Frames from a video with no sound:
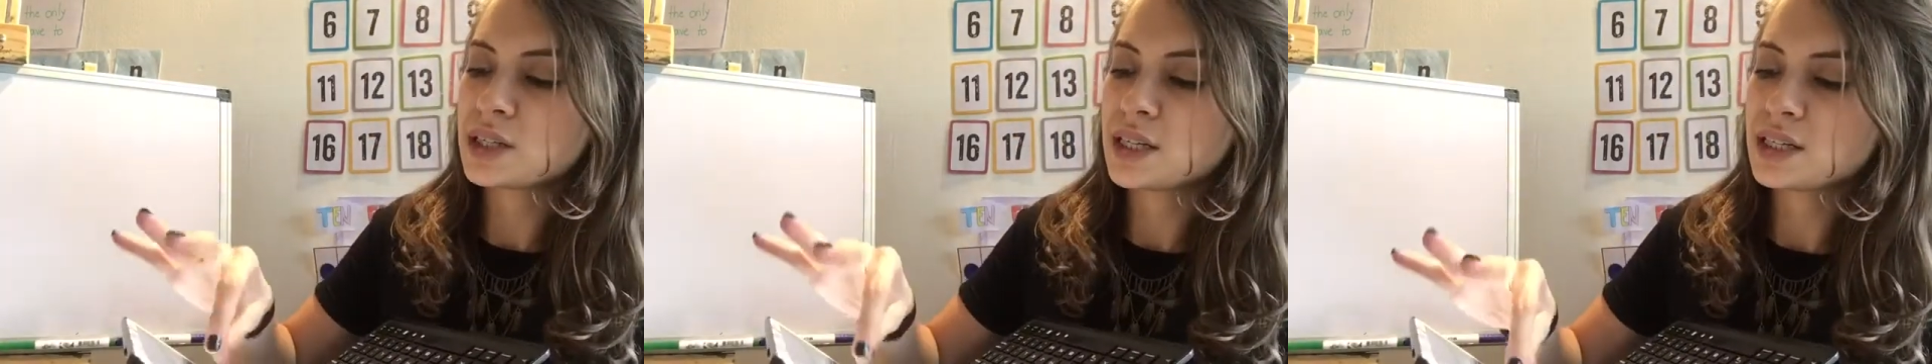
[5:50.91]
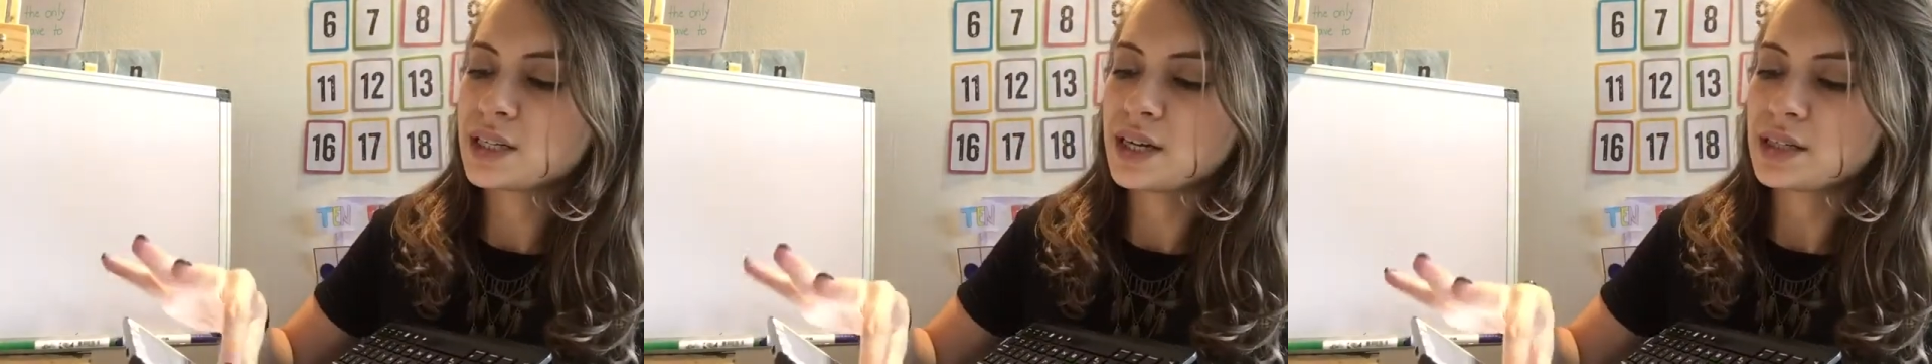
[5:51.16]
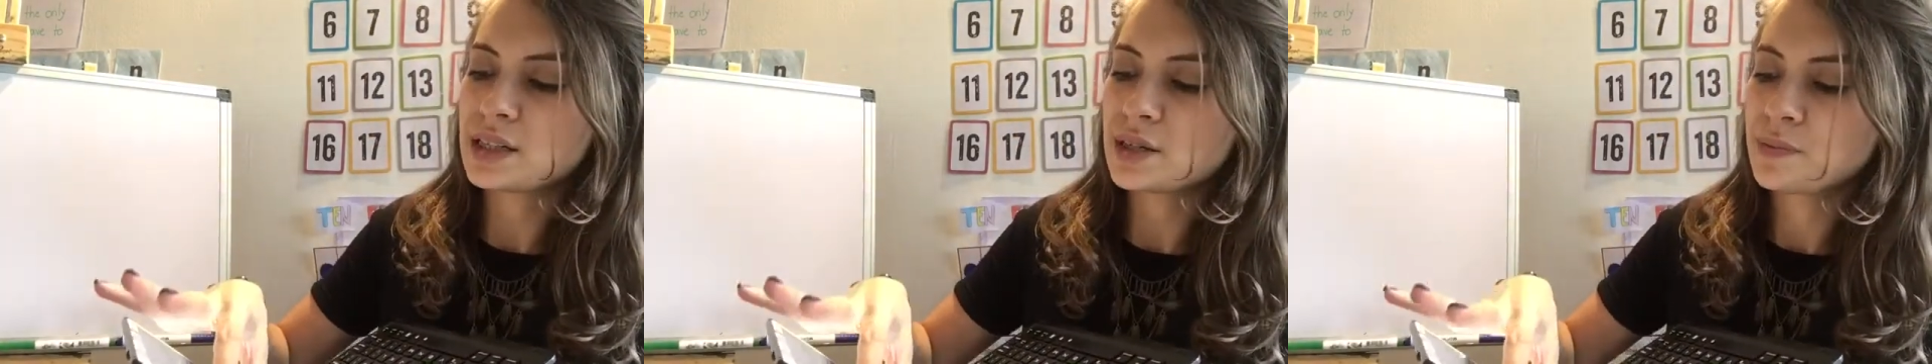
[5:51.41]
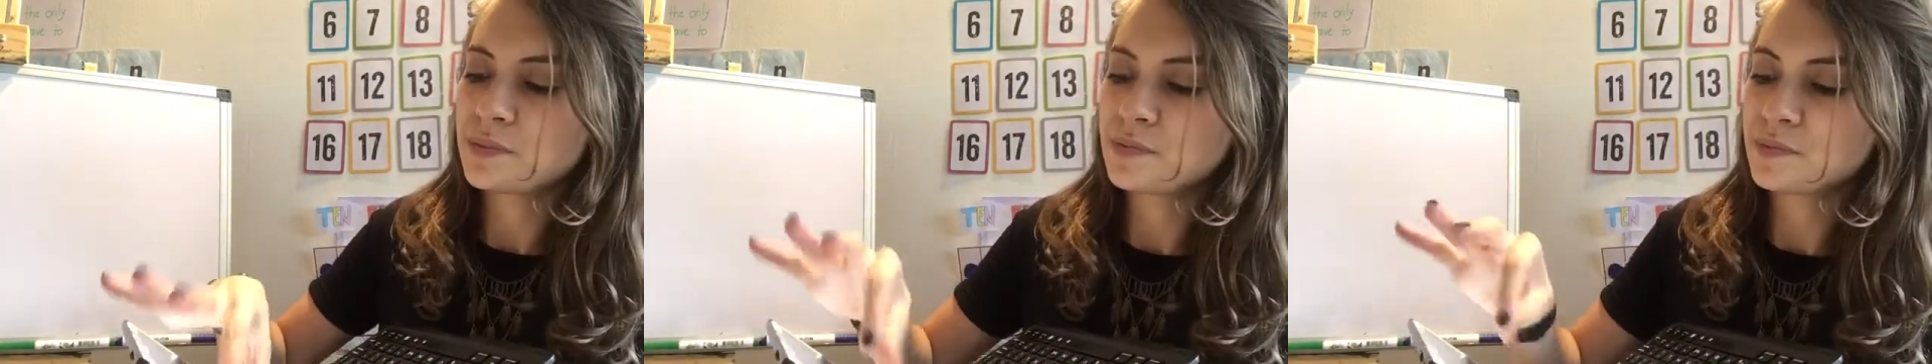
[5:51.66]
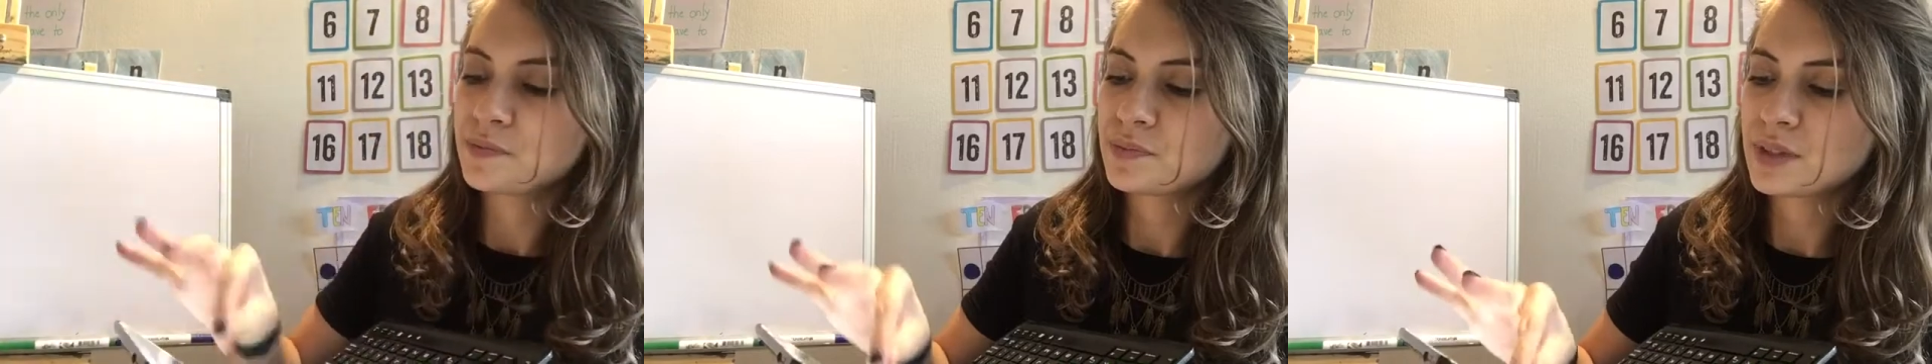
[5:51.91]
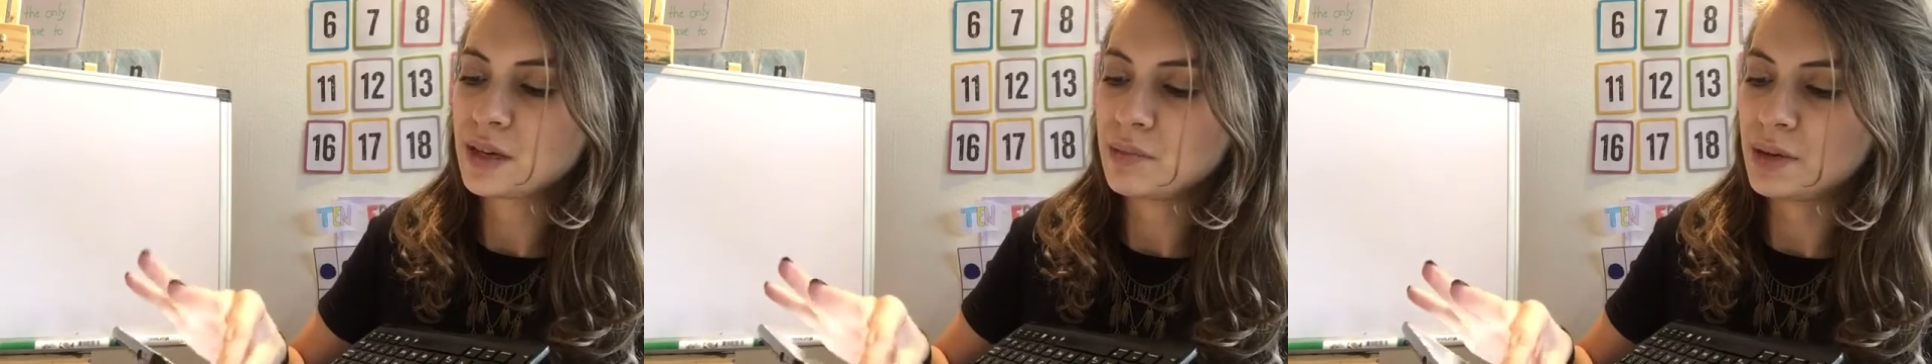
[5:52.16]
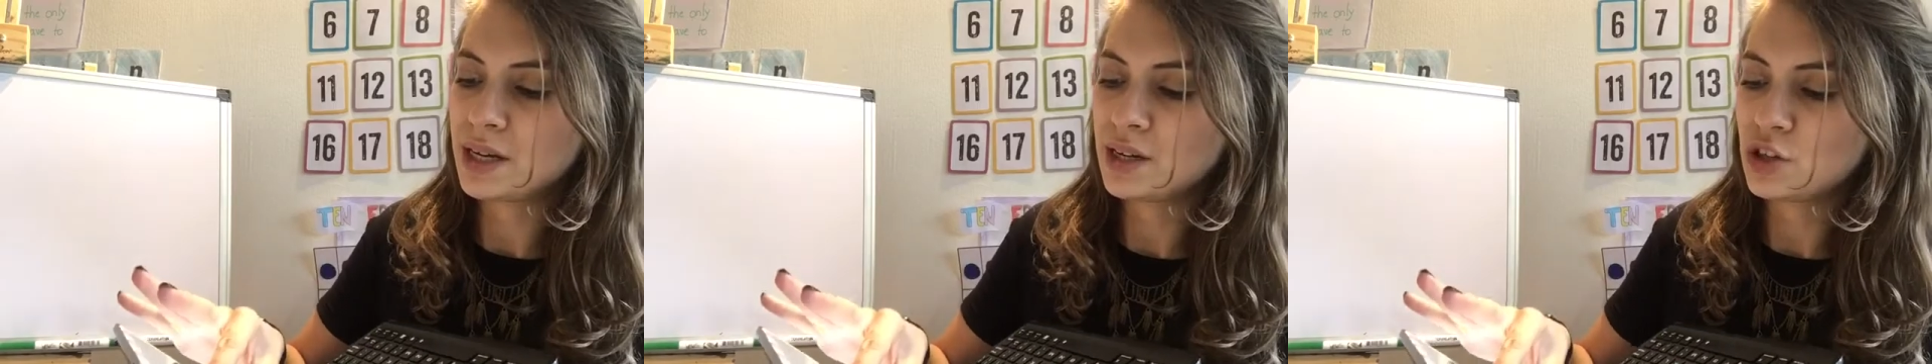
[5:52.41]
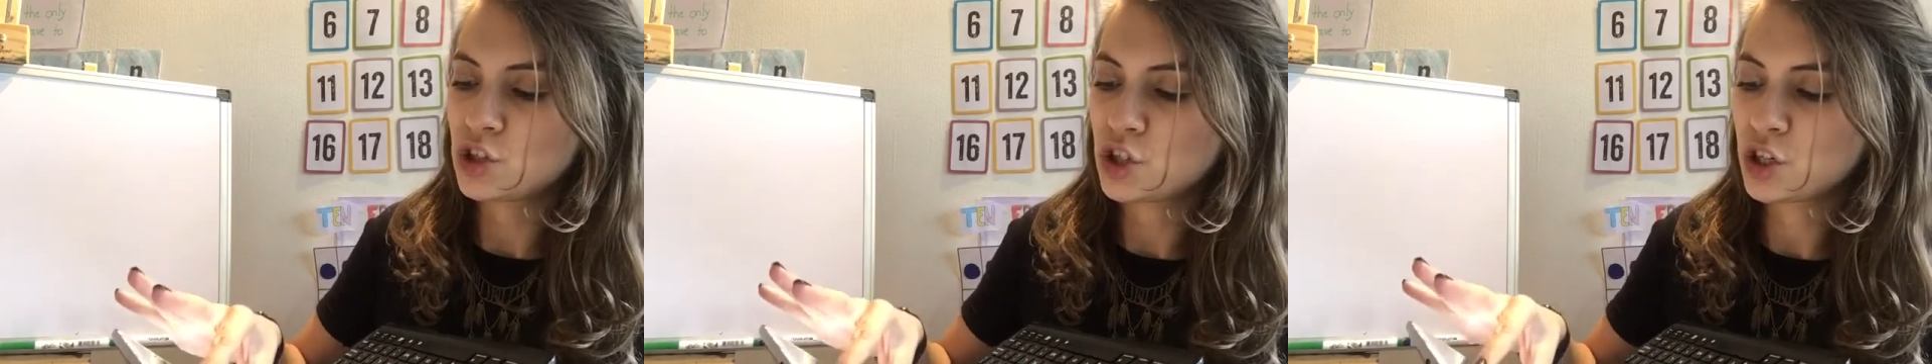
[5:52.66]
is it? Let me
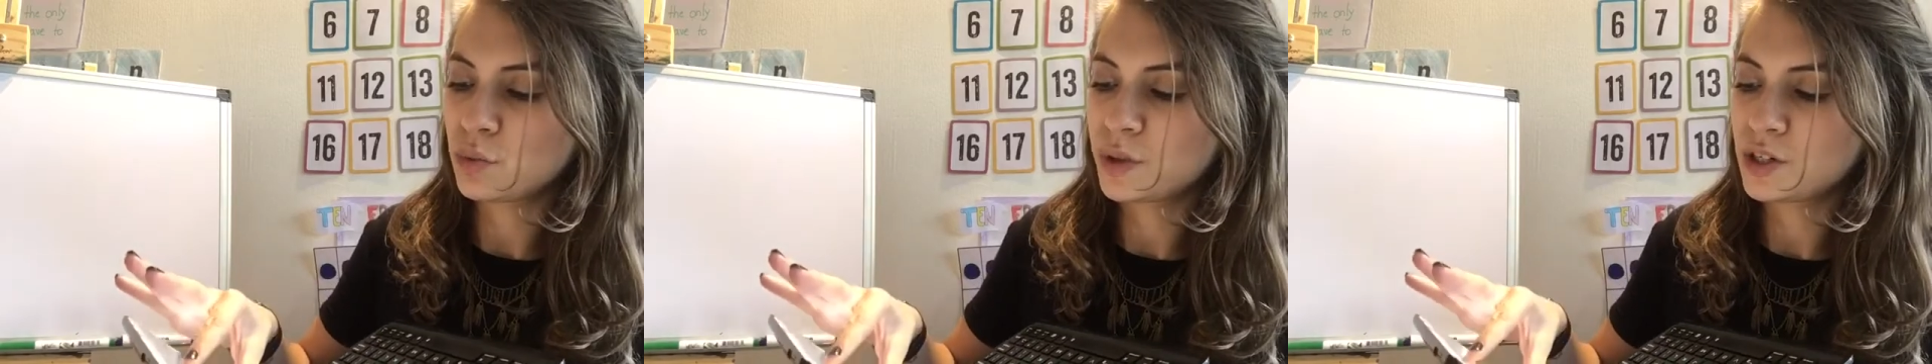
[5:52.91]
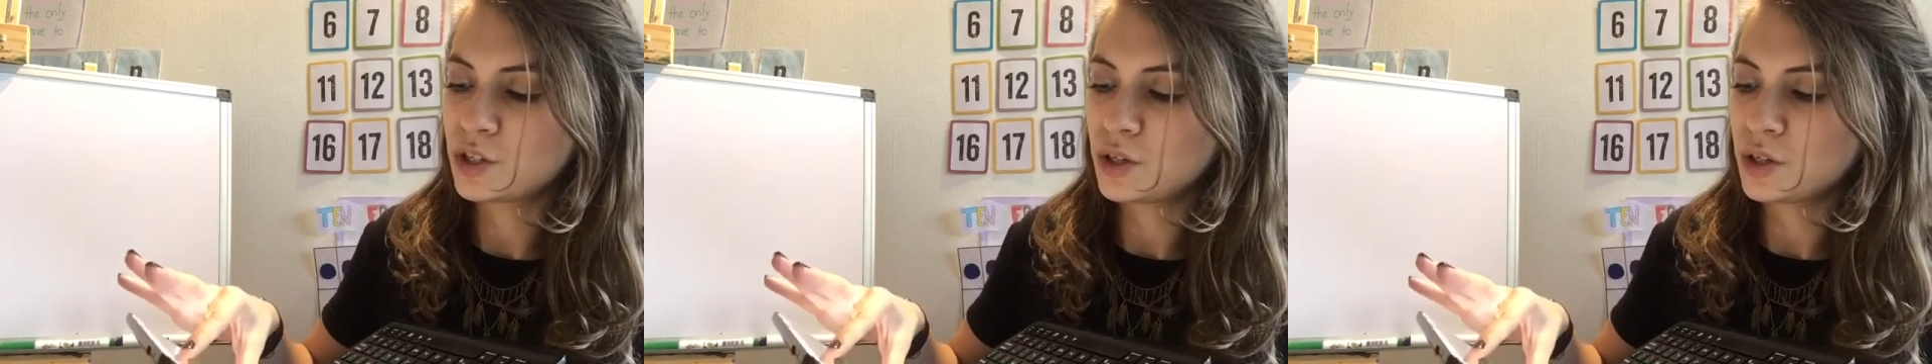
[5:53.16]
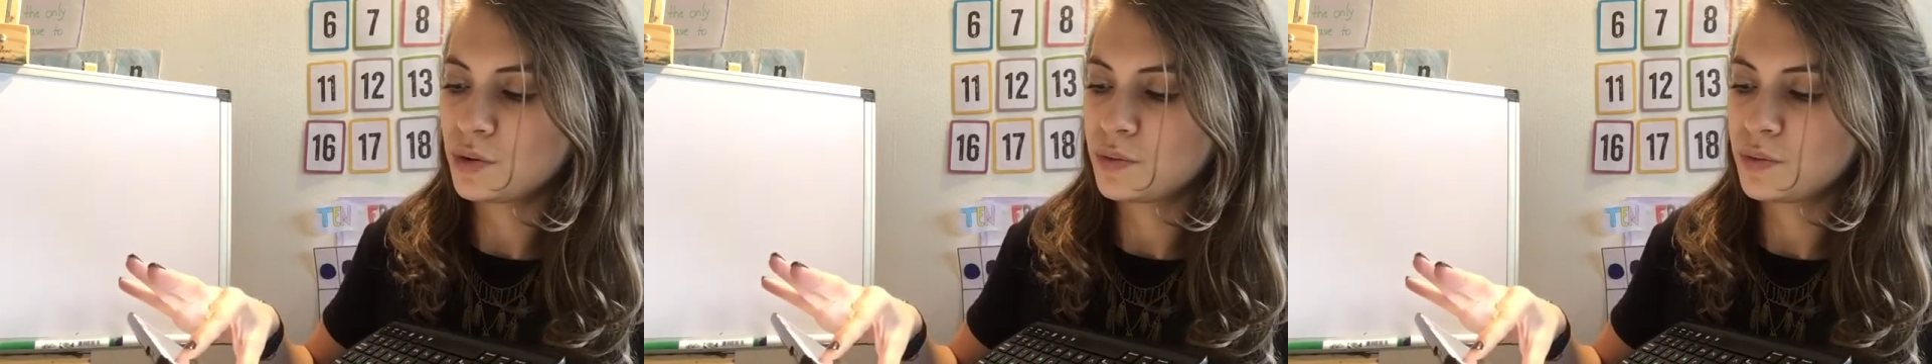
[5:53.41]
show it to you.